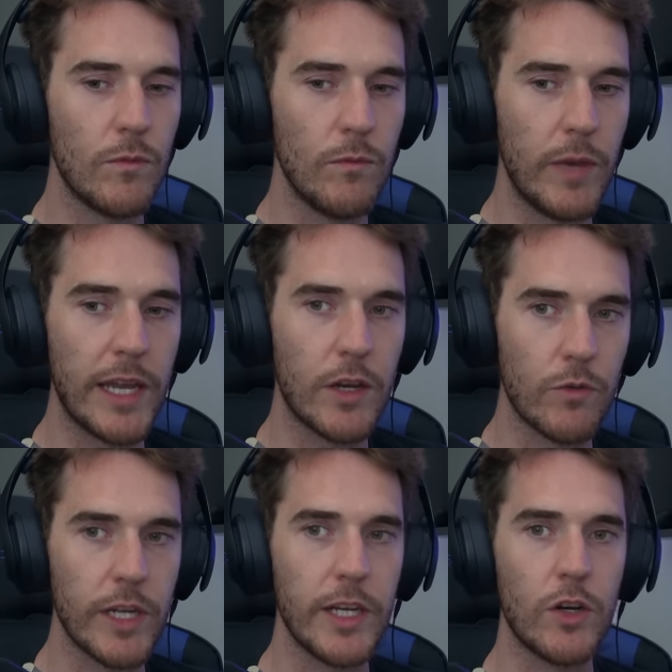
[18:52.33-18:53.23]
making a
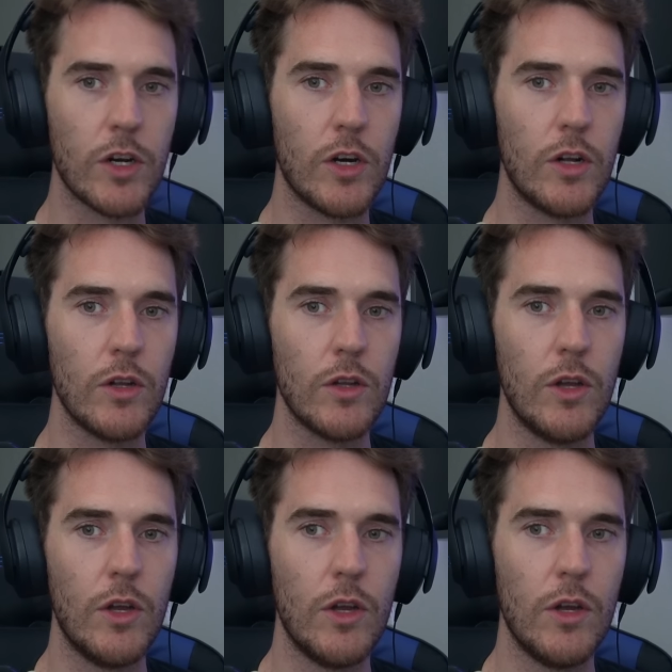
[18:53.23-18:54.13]
radio call
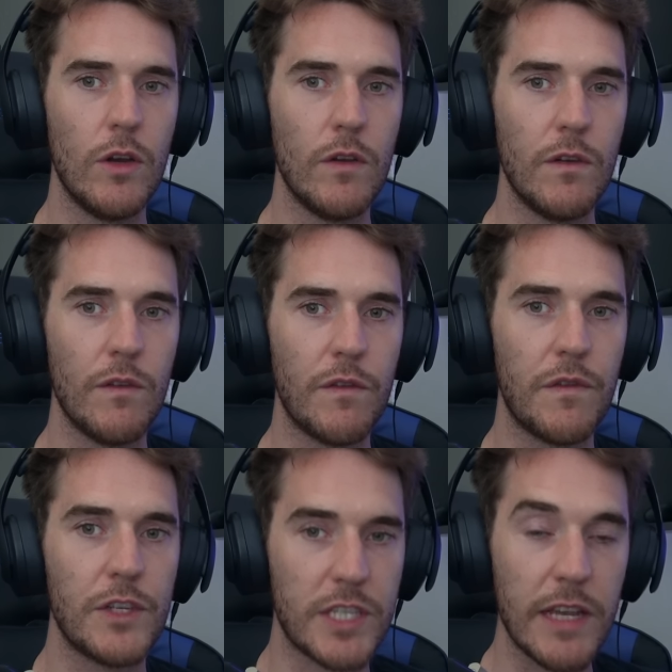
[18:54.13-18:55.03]

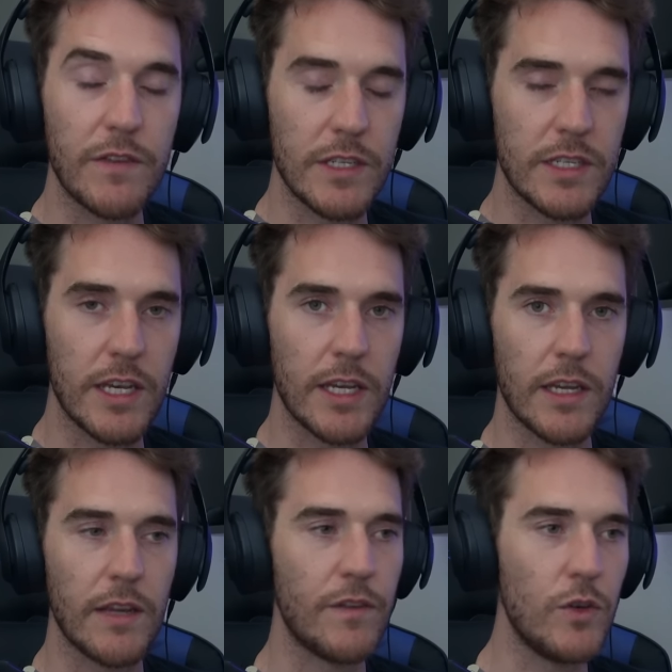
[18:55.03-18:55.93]
for safety's
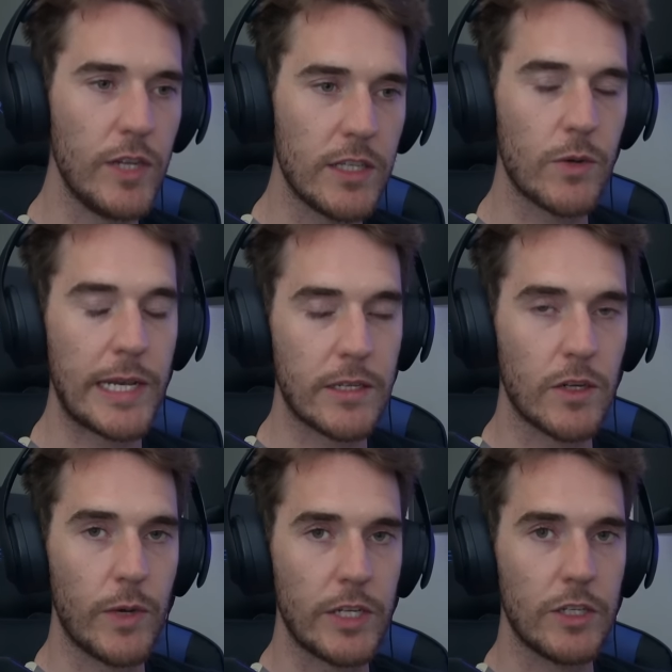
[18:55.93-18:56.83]
sake, if you need to ask a
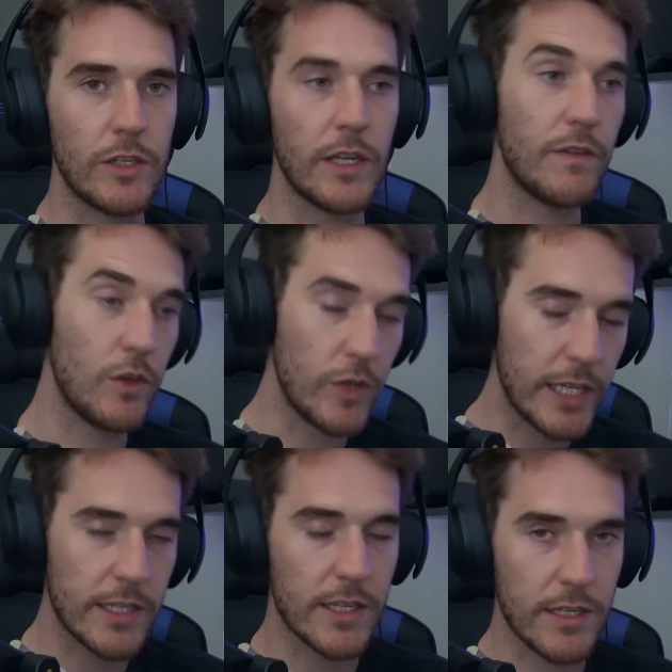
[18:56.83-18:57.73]
question, if you
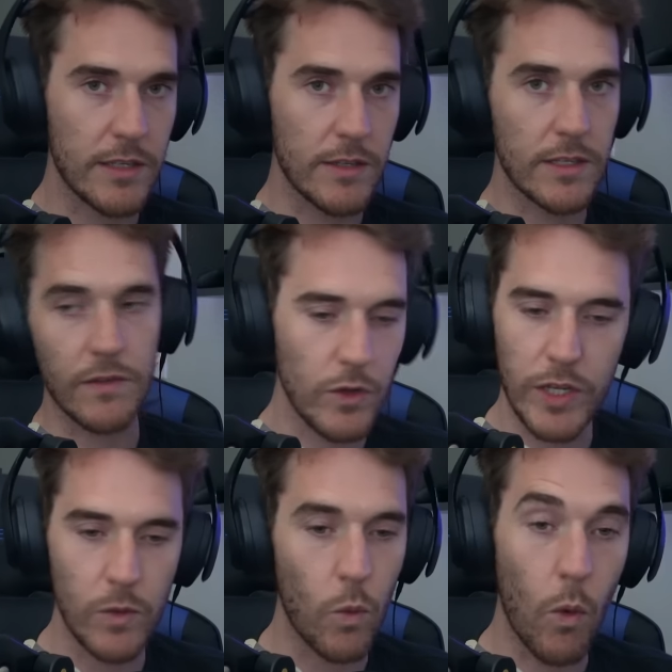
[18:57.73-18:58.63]
need assistance, if you
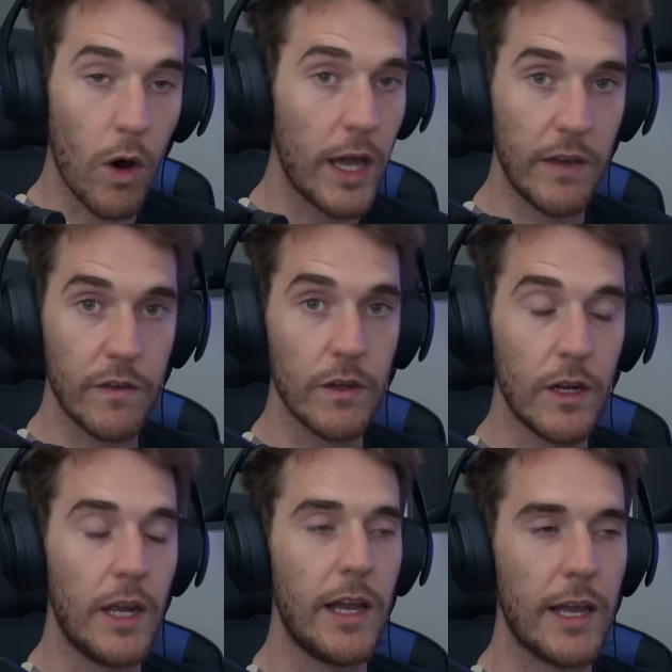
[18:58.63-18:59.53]
need whatever,
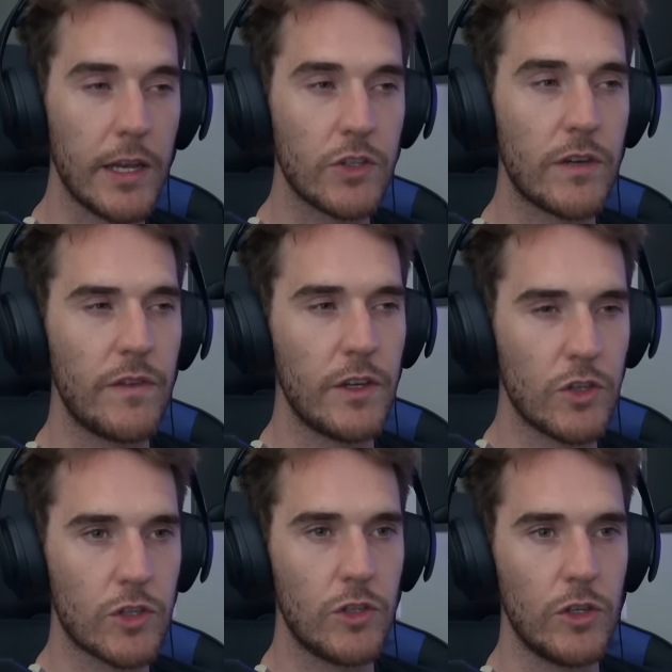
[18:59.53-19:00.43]
air traffic
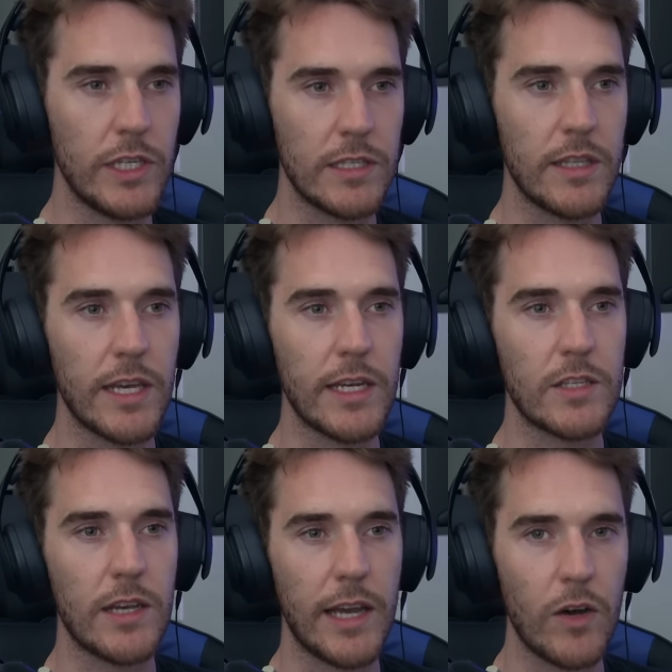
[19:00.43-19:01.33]
control is there
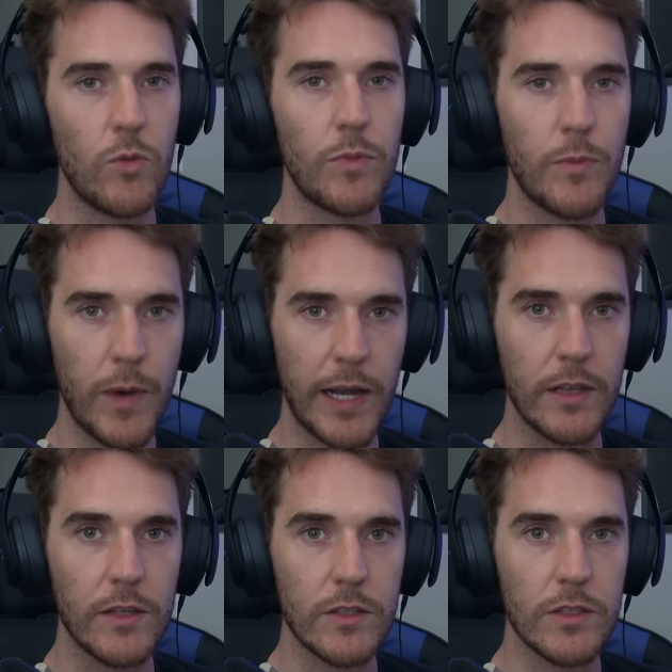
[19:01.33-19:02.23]
to help
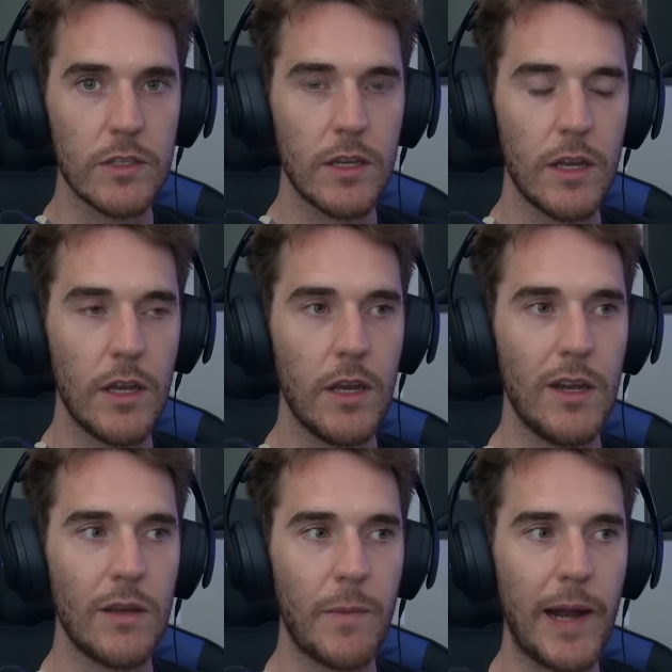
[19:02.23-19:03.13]
pilots.
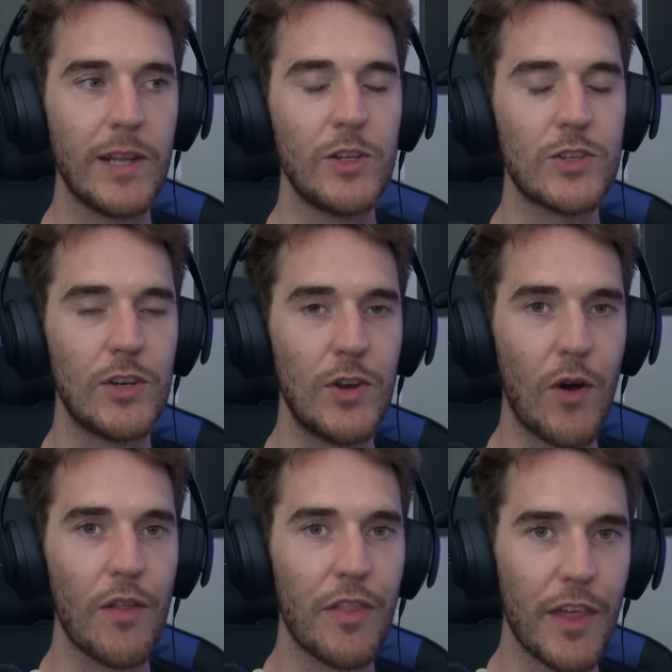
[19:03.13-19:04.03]
Pilots are not